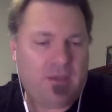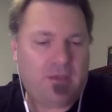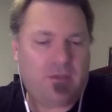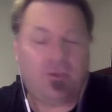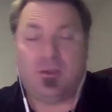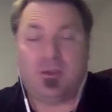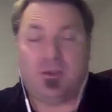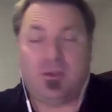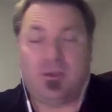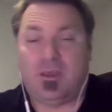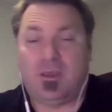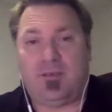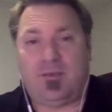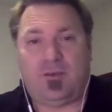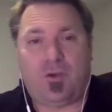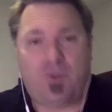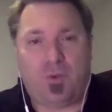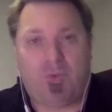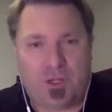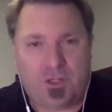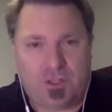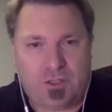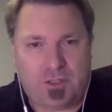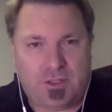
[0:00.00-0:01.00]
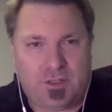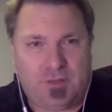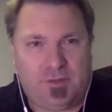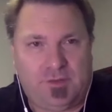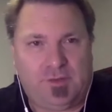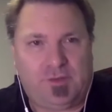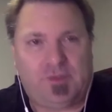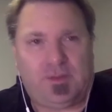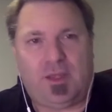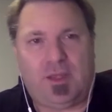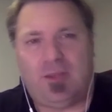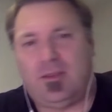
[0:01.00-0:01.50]
You can ask
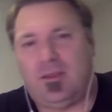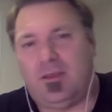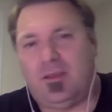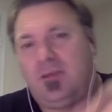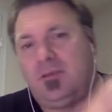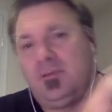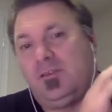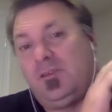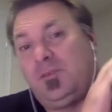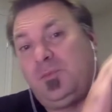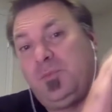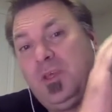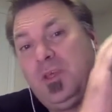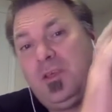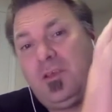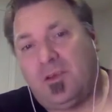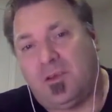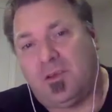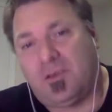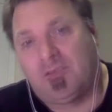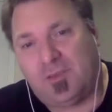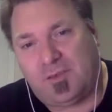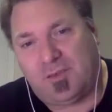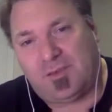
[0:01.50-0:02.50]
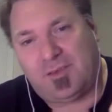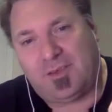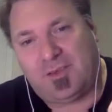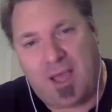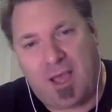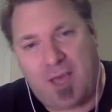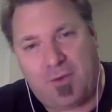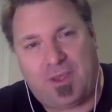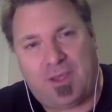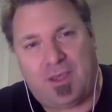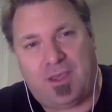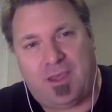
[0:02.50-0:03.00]
questions and the speakers
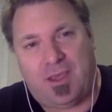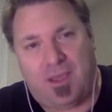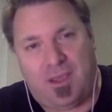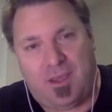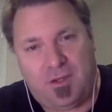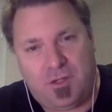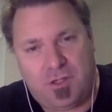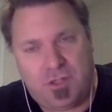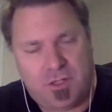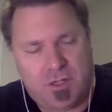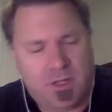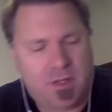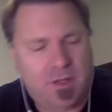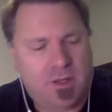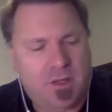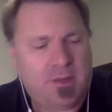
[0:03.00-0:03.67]
now engage.